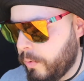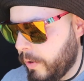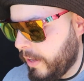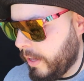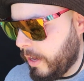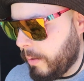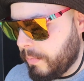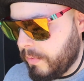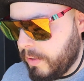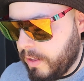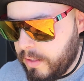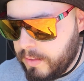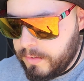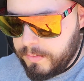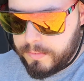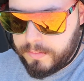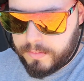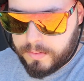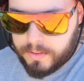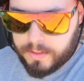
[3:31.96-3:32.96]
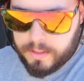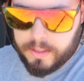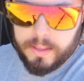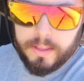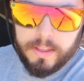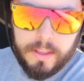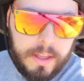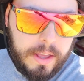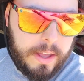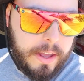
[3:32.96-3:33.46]
quick update.
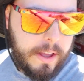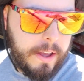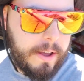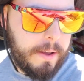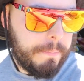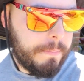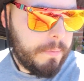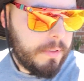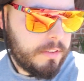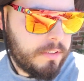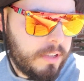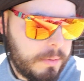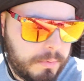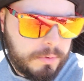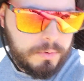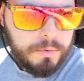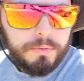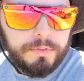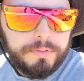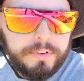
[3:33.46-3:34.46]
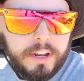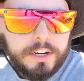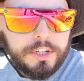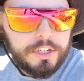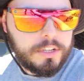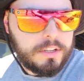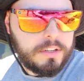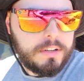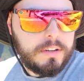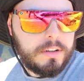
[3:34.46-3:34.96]
Typical
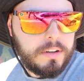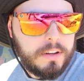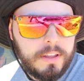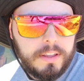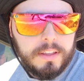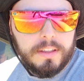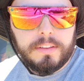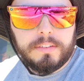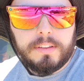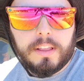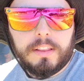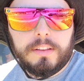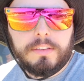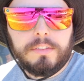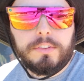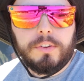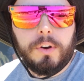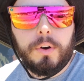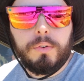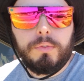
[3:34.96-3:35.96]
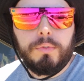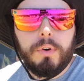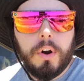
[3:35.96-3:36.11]
fashion, something's gone